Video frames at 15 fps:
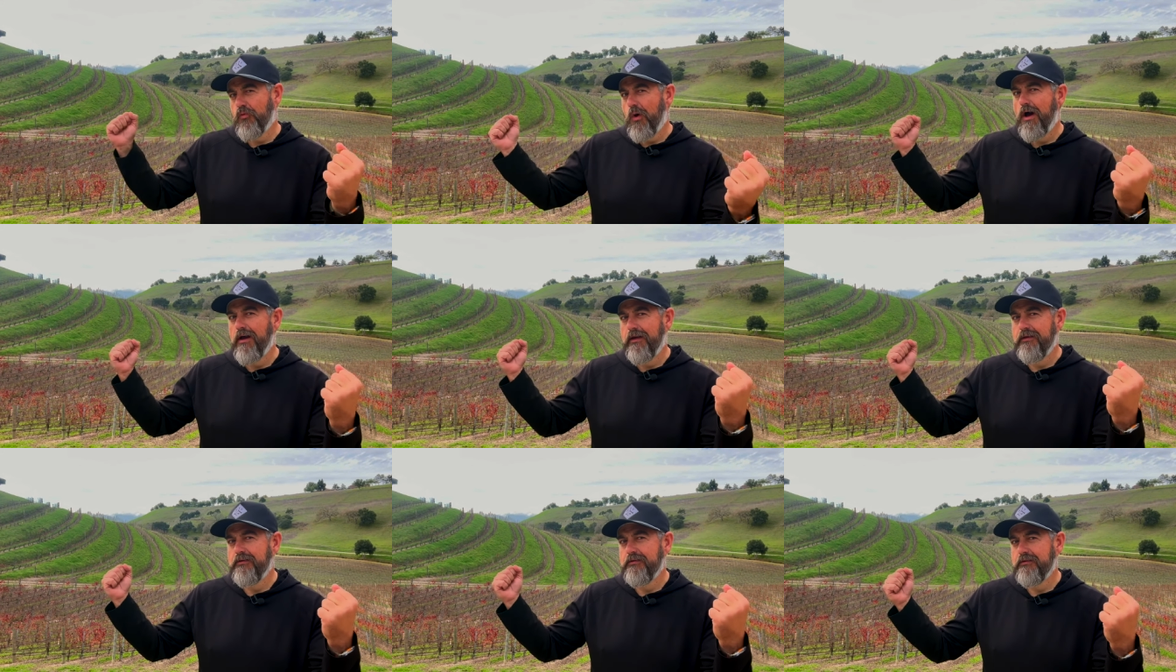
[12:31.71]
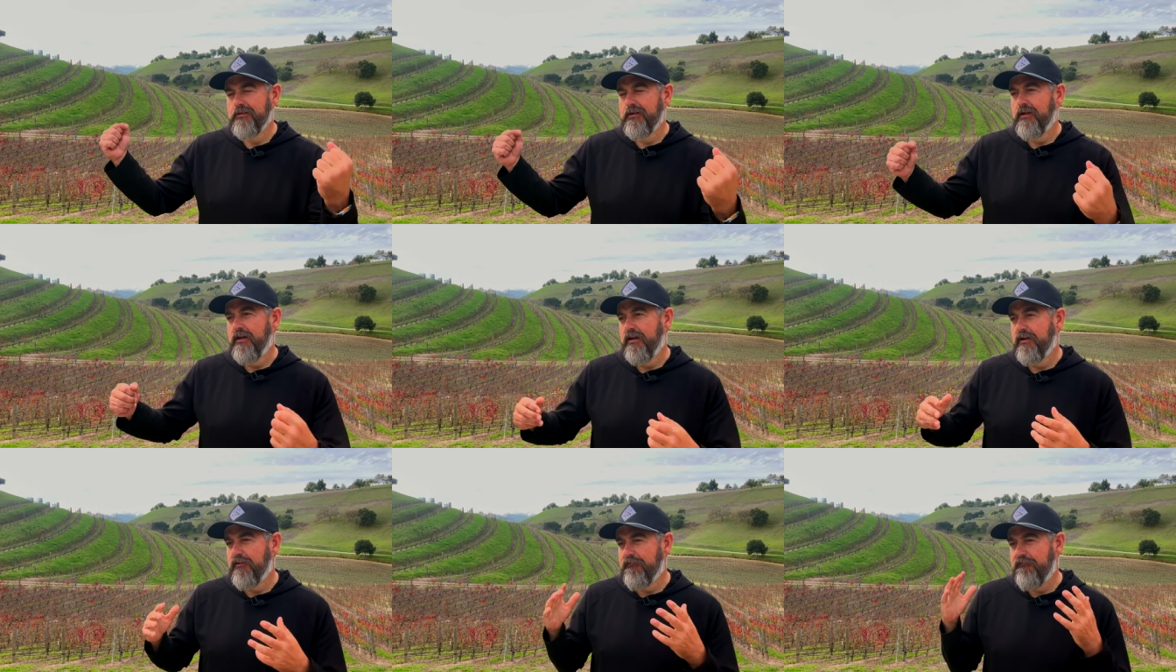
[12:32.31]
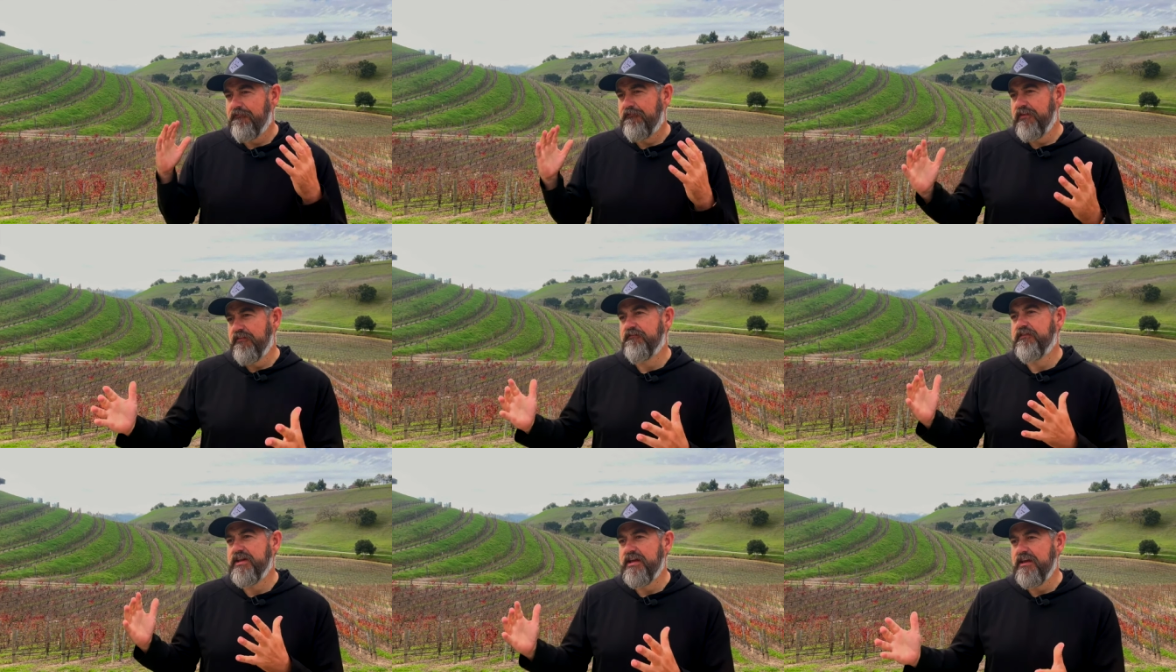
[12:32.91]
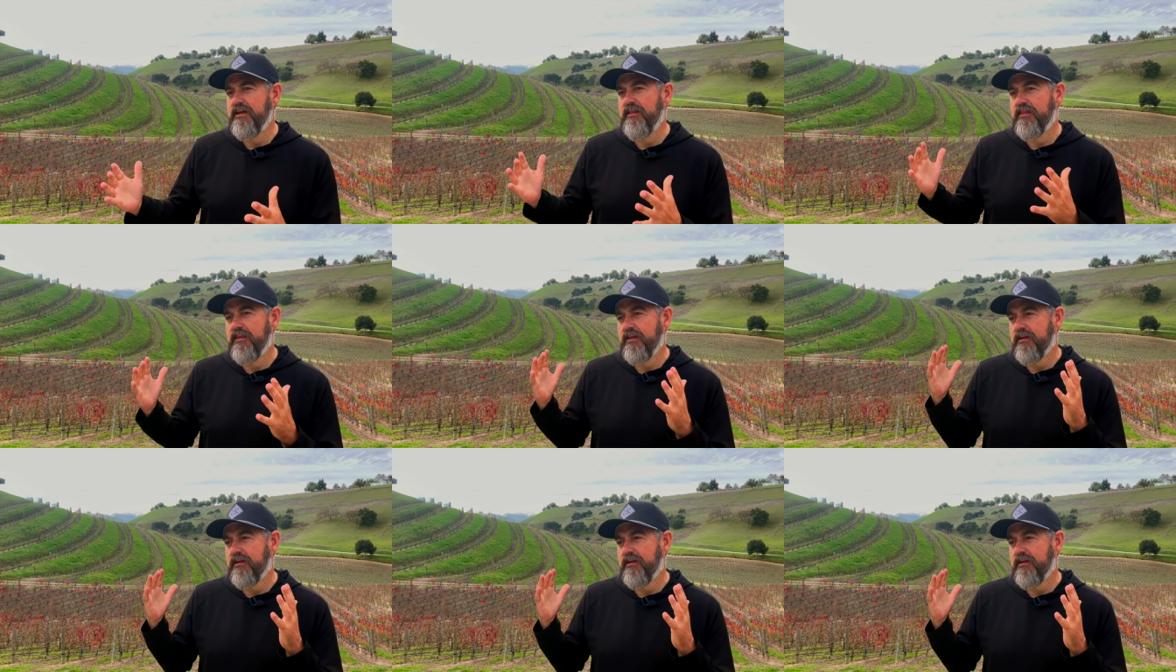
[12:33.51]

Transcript: wine and our 15th